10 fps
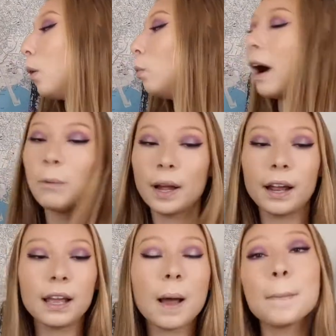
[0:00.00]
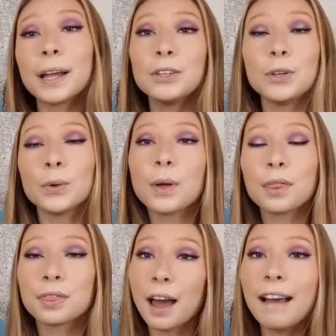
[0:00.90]
while wearing my new
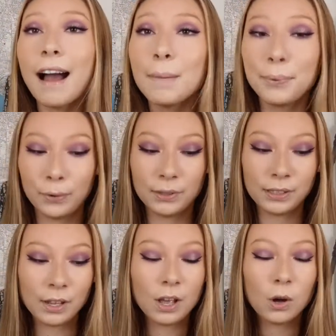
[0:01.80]
thigh-high boots,